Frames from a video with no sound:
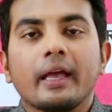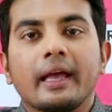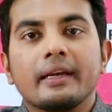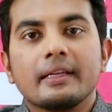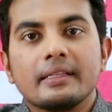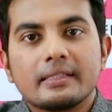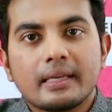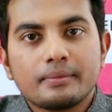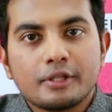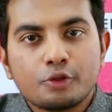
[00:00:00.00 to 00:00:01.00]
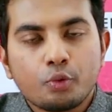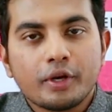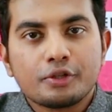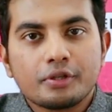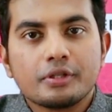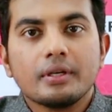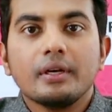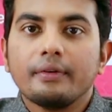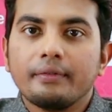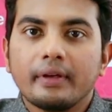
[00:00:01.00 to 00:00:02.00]
and in some situations,
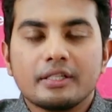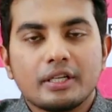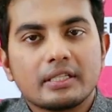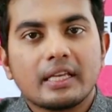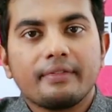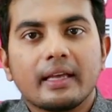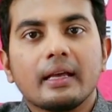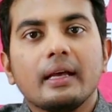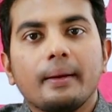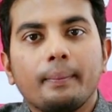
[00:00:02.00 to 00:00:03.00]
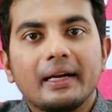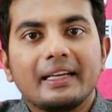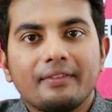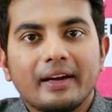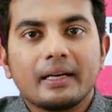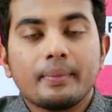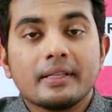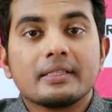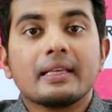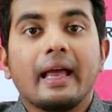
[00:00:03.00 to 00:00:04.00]
we are just giving
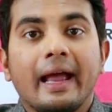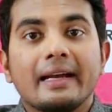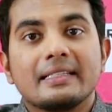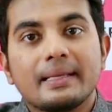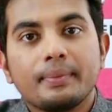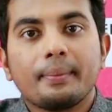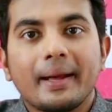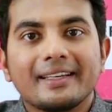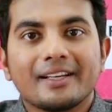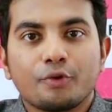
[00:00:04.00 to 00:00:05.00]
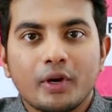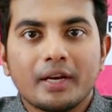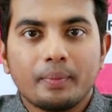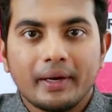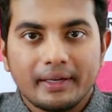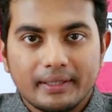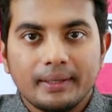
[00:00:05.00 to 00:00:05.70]
multivitamins and symptomatic treatment.